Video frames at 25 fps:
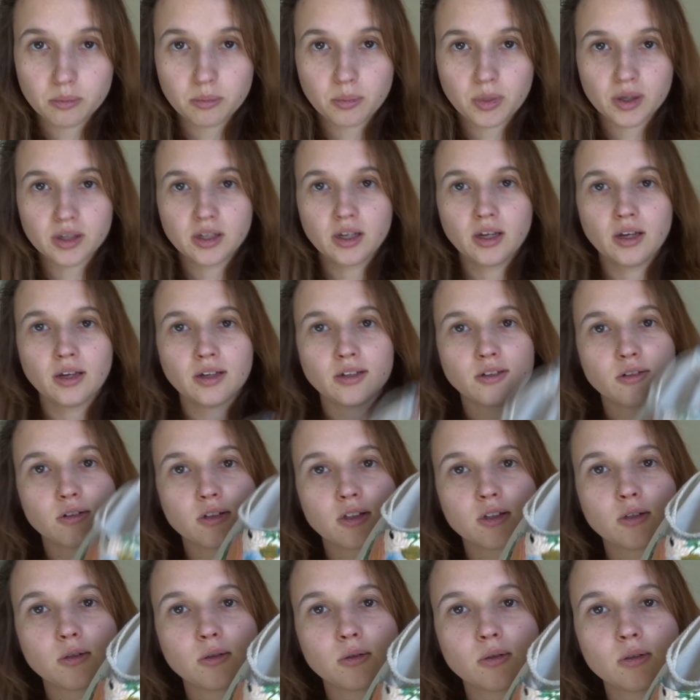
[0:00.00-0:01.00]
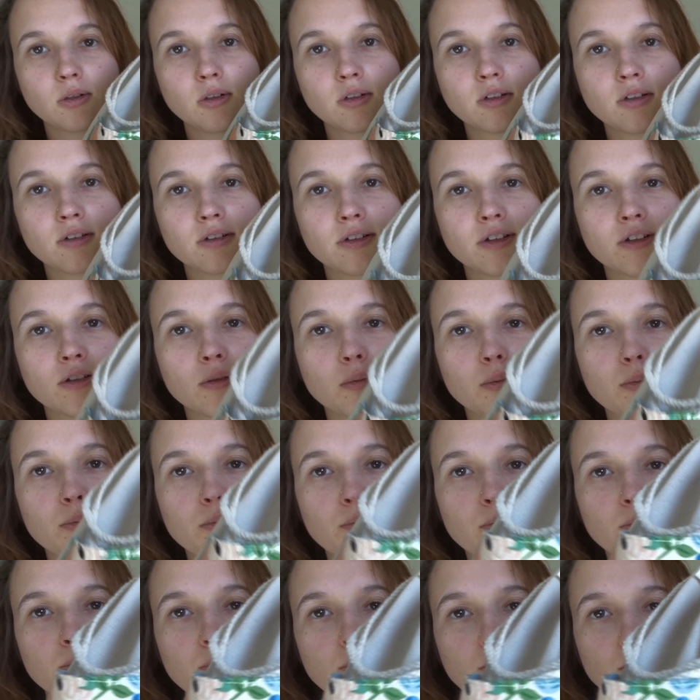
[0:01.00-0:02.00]
But yeah, it's really cool. Look, there's a
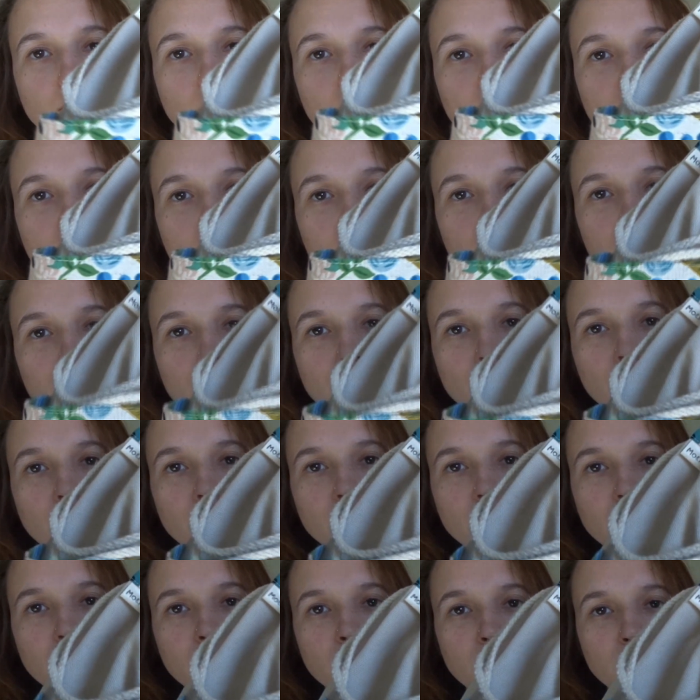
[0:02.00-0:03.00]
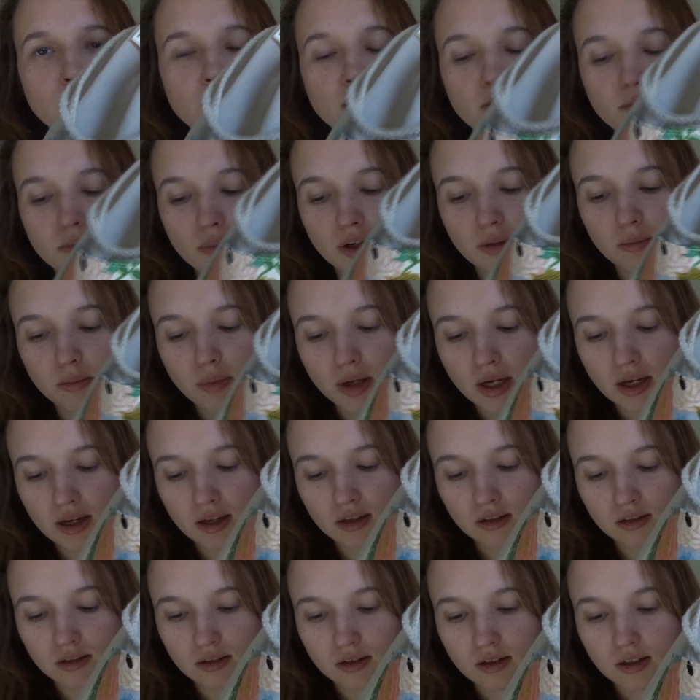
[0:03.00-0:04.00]
pocket at the front and I keep my
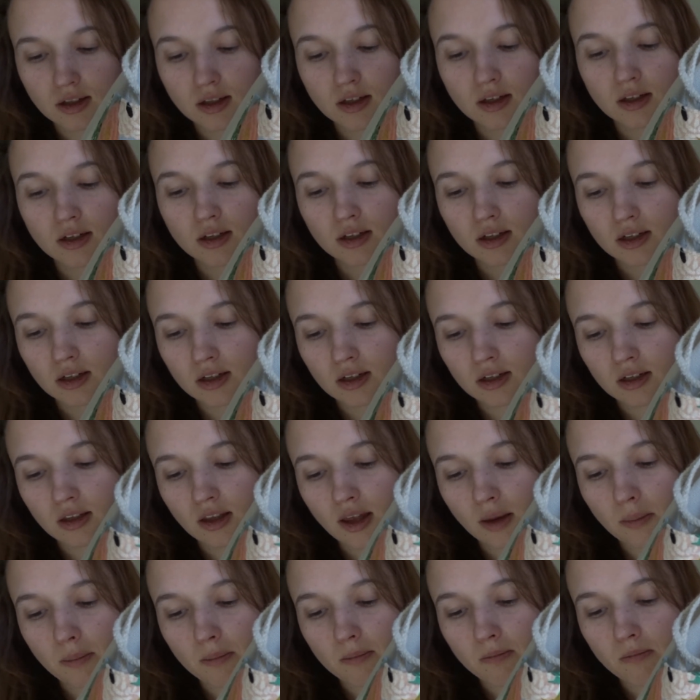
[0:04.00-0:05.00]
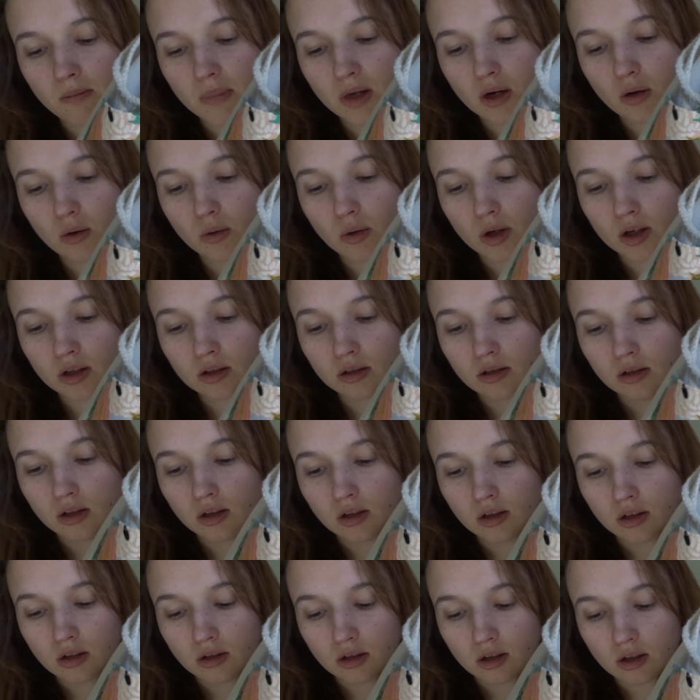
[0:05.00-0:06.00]
pen in that middle one.
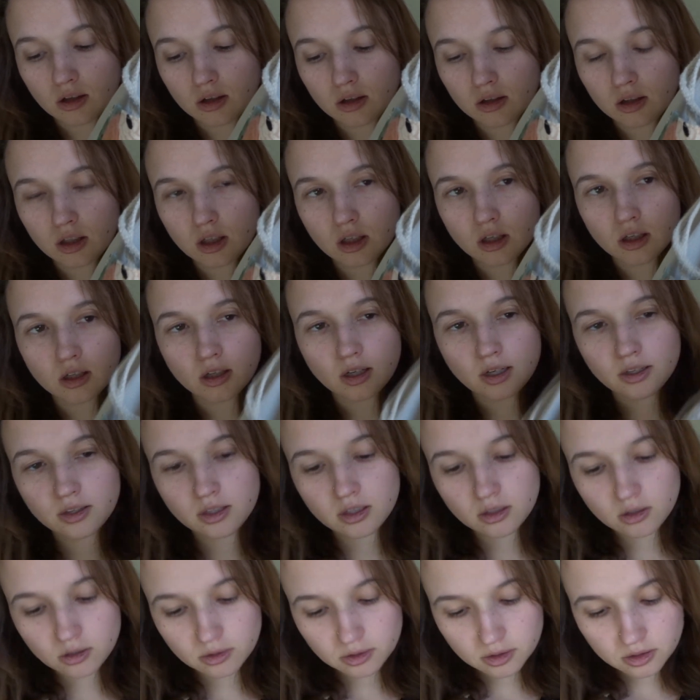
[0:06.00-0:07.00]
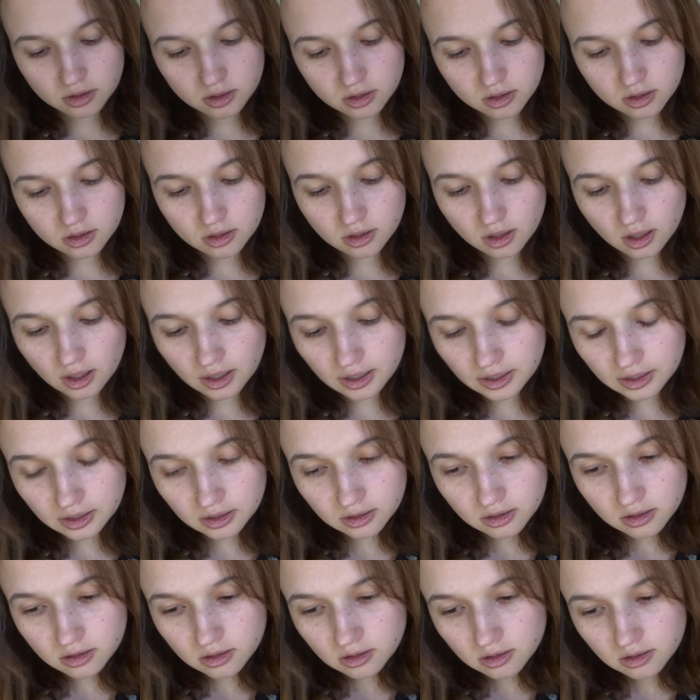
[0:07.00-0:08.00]
And then I think on the
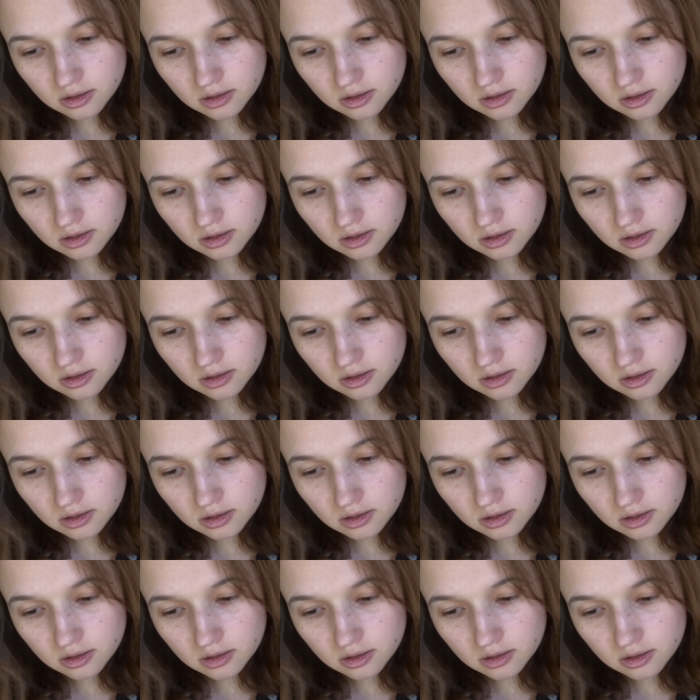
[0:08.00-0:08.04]
side,